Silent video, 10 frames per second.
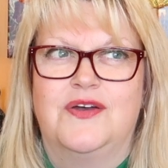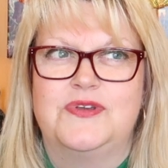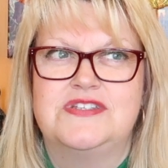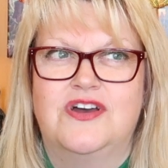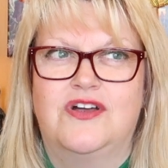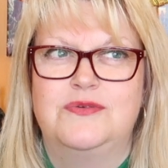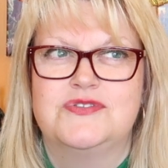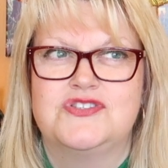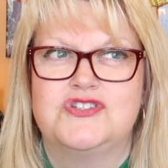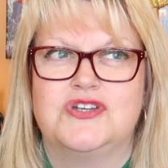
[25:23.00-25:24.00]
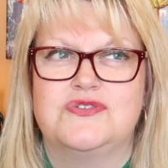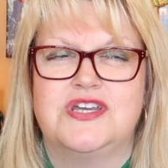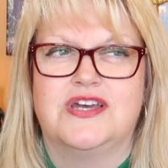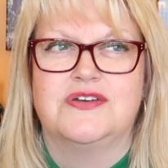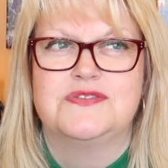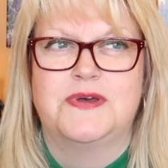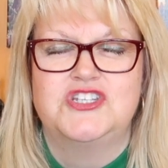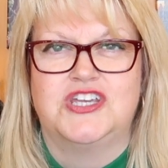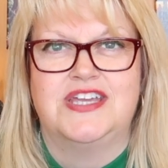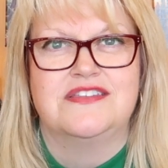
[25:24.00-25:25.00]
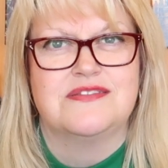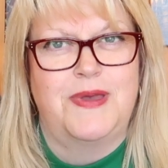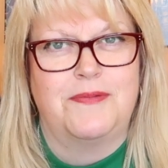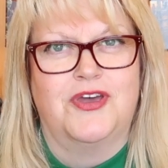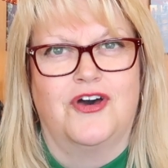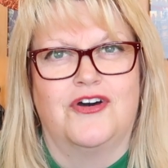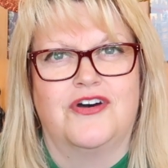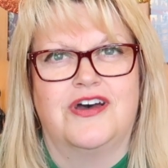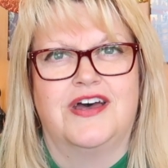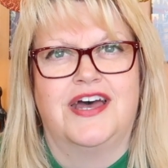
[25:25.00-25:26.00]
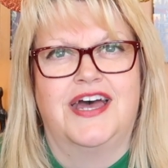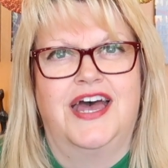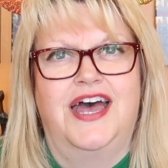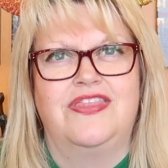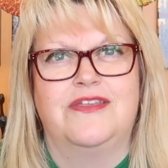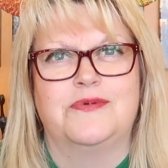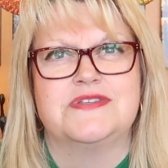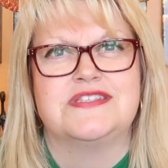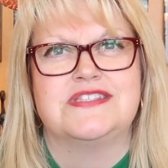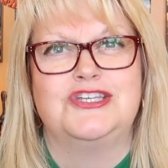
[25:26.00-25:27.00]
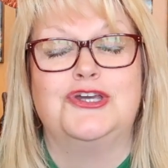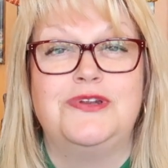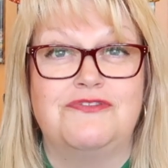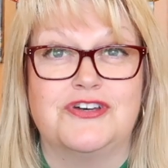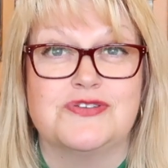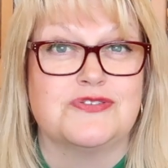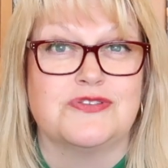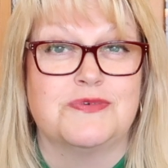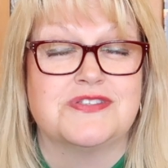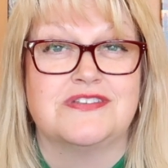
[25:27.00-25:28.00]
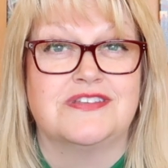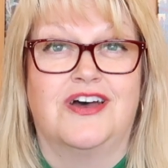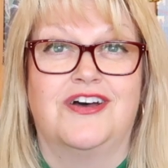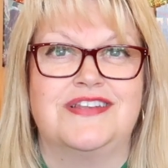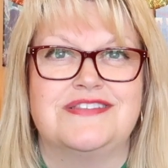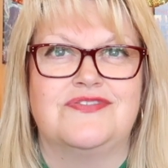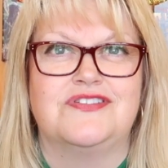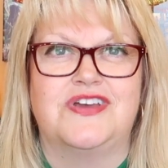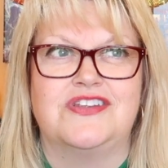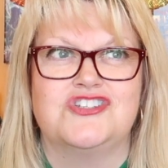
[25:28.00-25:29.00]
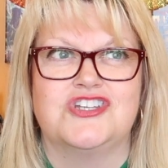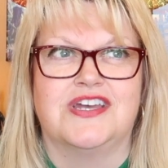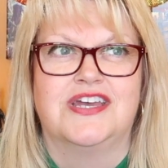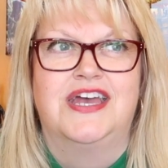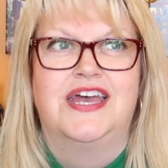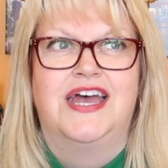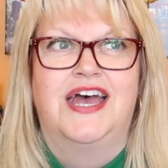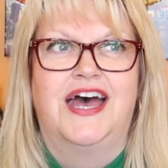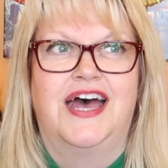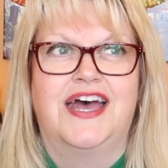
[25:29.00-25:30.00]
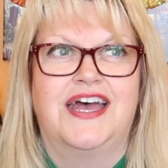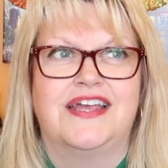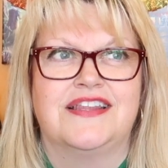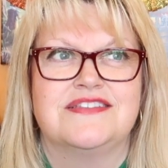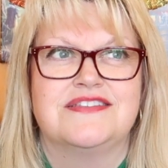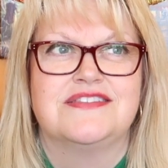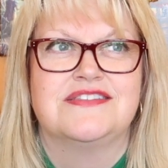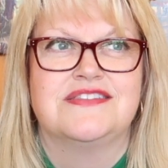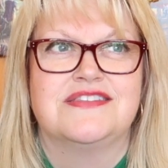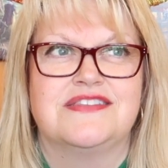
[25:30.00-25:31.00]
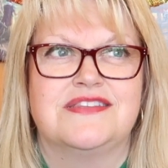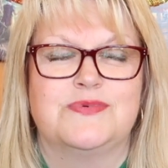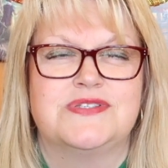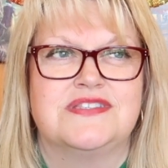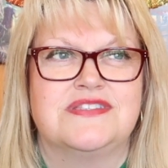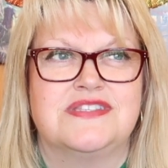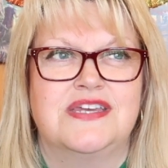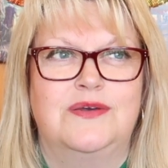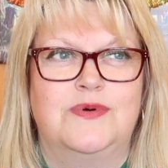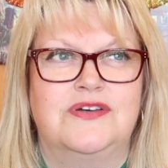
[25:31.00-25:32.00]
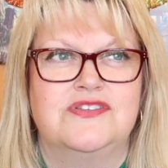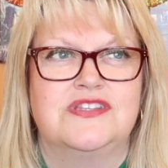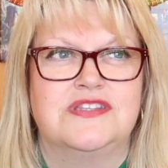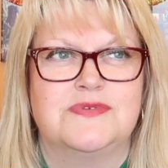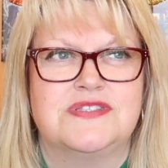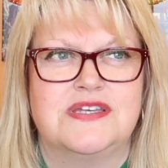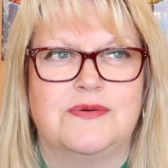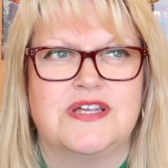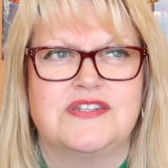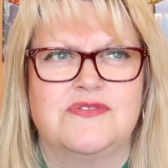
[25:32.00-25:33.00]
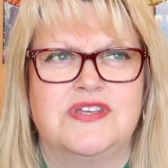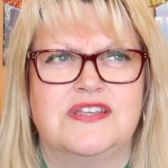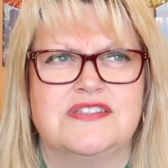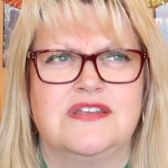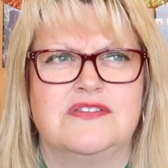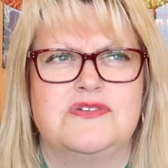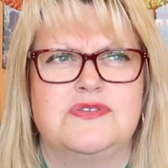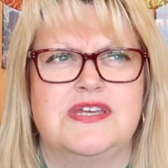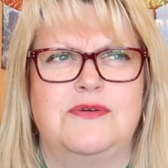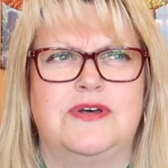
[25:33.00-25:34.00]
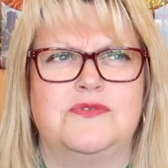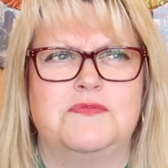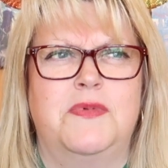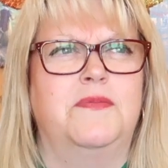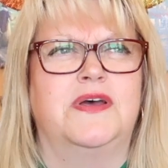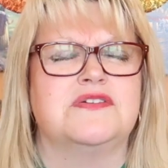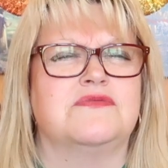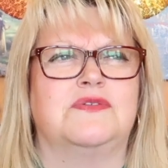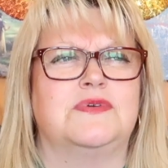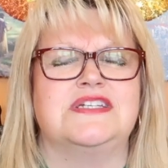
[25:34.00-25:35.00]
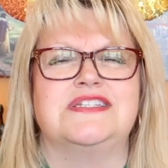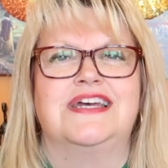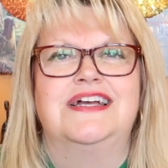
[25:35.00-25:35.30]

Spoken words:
We did Hollywood Studios, Magic Kingdom, Epcot, and there was Universal, there wasn't Islands of Adventure. And there was SeaWorld, I don't think, did I do SeaWorld with Mum? I don't think we did.